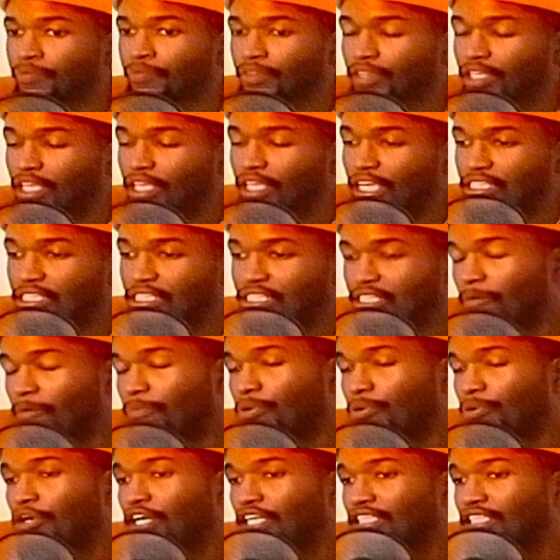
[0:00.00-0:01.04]
At some
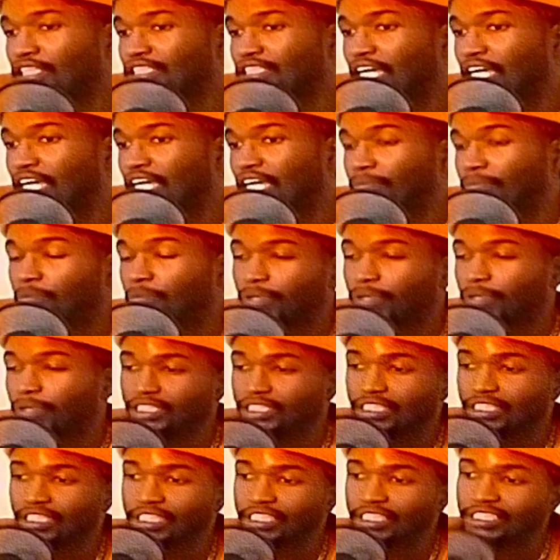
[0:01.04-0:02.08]
point in time, the
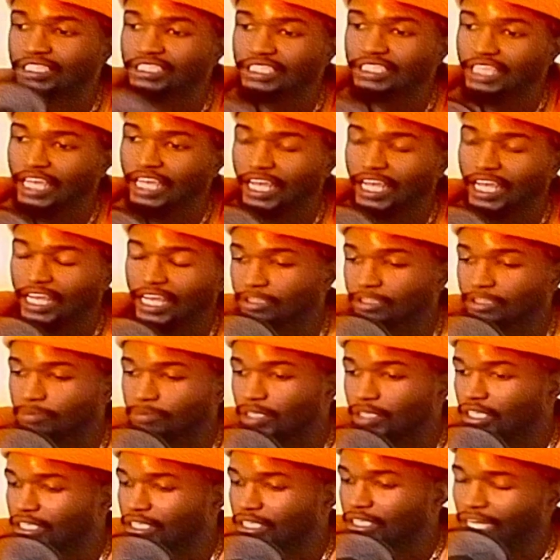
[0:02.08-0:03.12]
presidency has to,
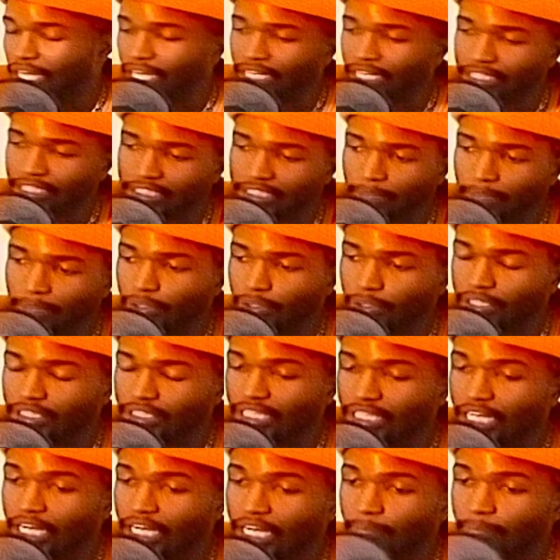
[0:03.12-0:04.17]
not at some point in
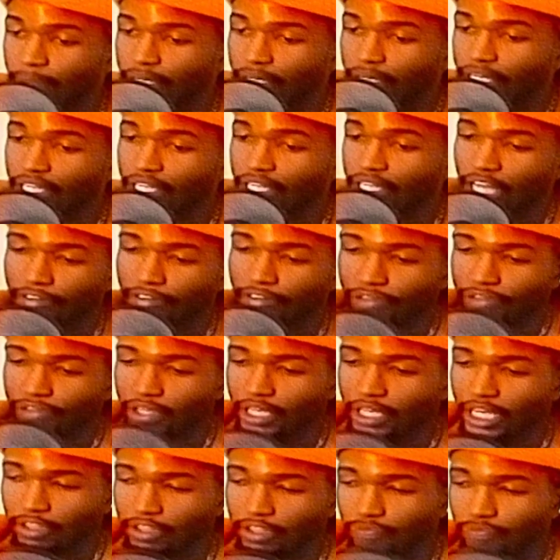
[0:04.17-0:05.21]
time, but I feel
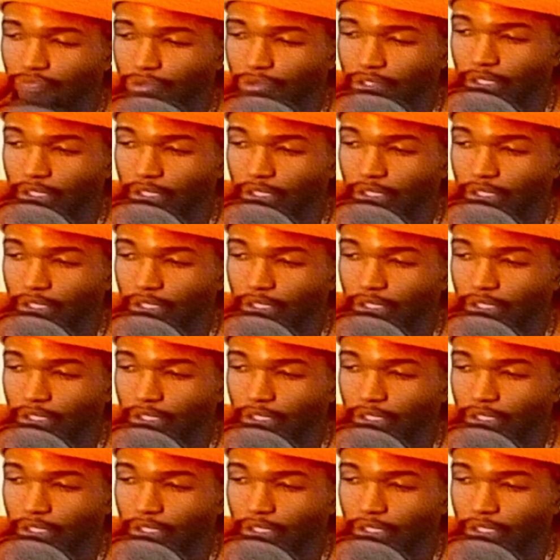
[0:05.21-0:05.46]
like the